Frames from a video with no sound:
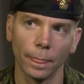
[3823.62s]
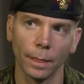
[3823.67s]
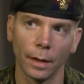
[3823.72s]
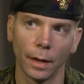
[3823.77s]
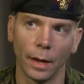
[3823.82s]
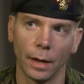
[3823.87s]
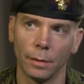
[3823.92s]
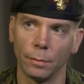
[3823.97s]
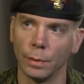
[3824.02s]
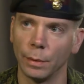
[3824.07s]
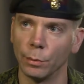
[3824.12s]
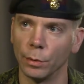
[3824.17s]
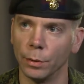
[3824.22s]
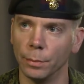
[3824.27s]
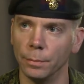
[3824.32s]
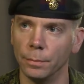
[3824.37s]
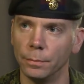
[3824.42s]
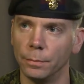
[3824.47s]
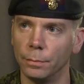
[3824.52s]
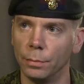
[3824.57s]
and we were
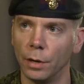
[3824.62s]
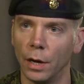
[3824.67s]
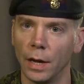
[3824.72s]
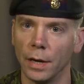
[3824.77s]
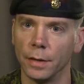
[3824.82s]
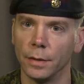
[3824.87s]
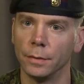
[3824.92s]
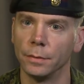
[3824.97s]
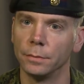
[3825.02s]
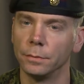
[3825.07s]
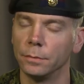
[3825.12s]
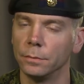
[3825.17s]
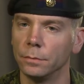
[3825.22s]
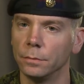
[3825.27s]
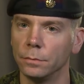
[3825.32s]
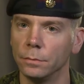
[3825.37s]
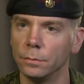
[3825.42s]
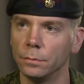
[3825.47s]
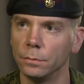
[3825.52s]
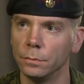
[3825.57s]
brought
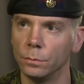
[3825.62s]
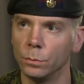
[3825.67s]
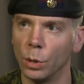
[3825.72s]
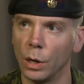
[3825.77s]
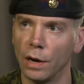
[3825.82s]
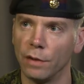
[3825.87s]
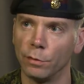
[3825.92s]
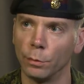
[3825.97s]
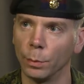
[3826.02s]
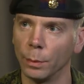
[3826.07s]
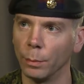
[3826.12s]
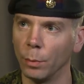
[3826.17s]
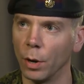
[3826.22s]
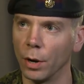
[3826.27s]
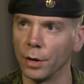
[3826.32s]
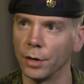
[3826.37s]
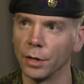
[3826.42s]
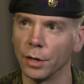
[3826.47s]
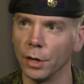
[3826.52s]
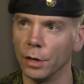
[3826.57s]
wherever we
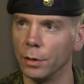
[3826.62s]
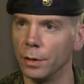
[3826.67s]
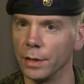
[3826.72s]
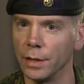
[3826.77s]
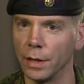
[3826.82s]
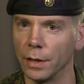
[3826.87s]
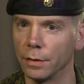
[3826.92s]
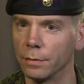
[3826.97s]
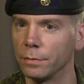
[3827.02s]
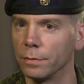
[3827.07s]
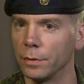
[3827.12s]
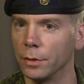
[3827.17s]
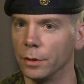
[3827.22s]
wanted to go, I think,